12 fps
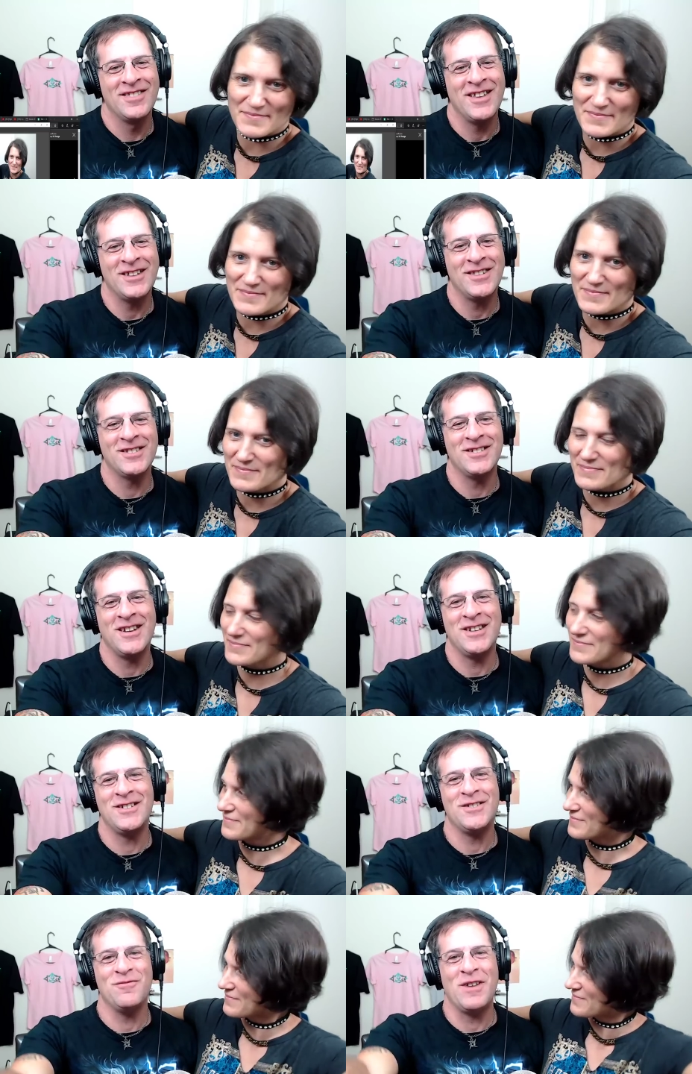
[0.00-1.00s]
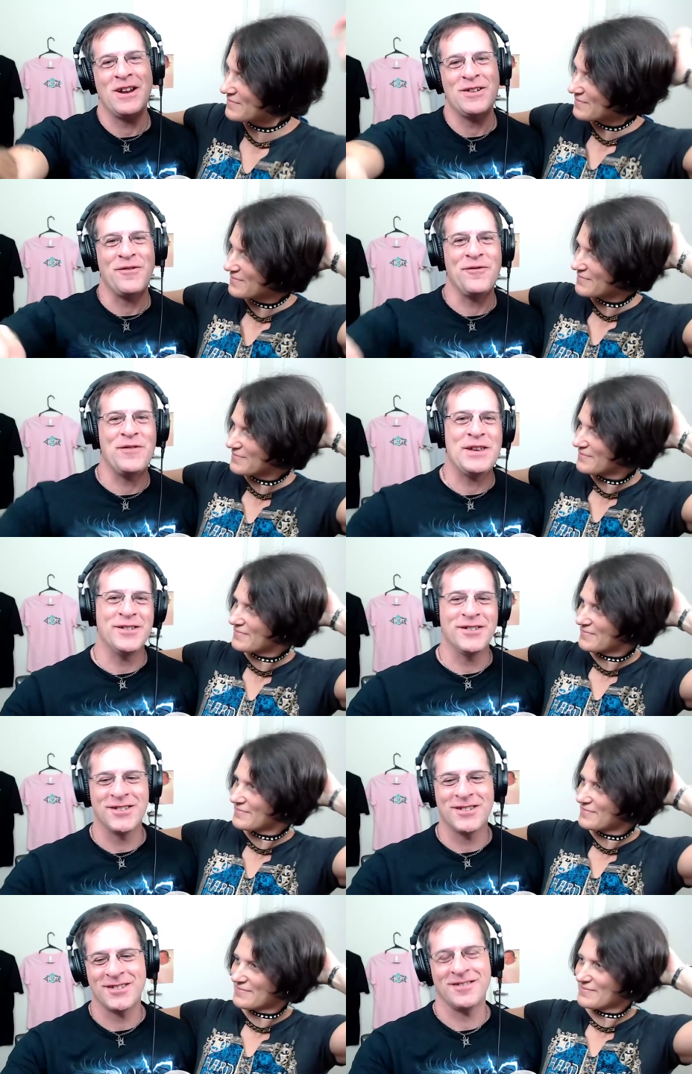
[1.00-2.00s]
Speaker 1: That doesn't hit you right in the
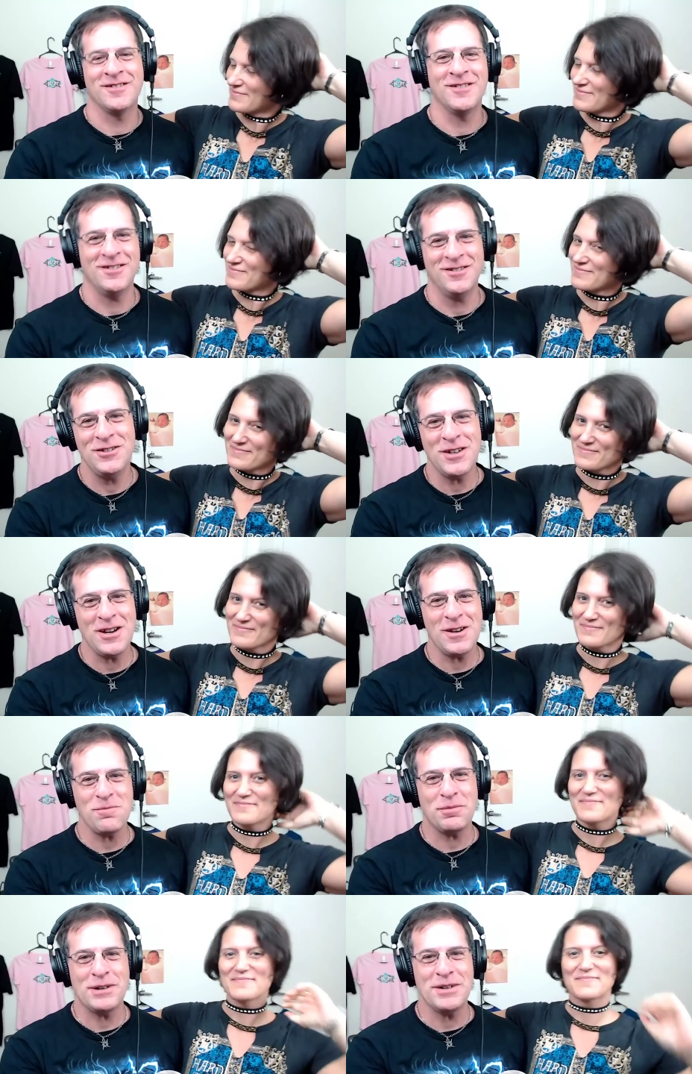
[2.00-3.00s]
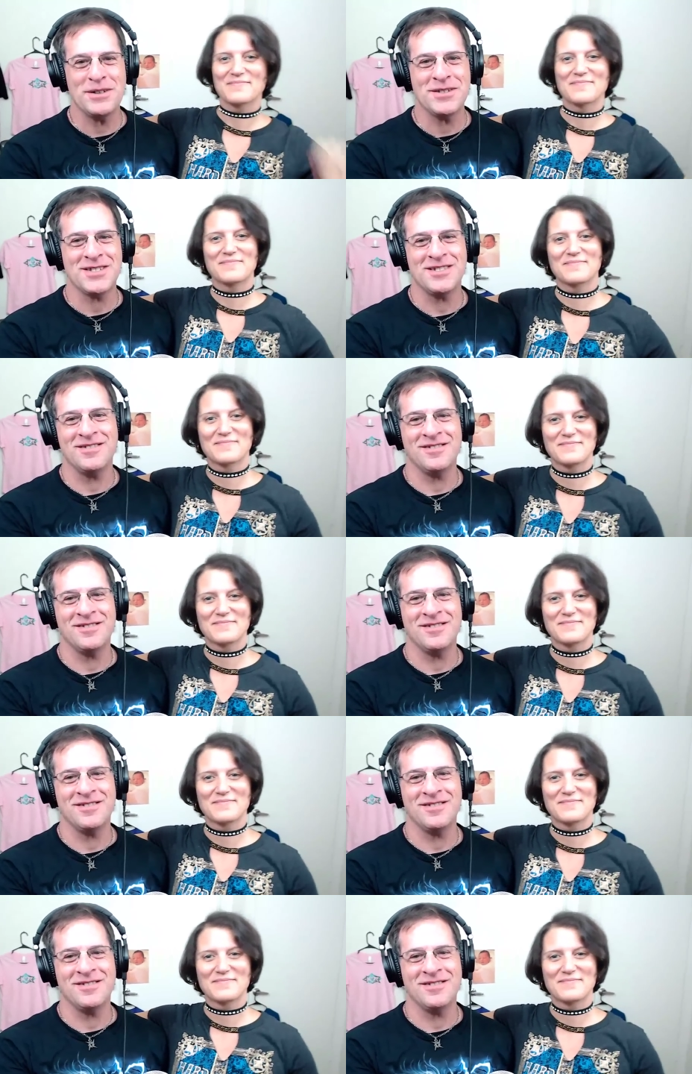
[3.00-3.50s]
feels. Jerk your balls.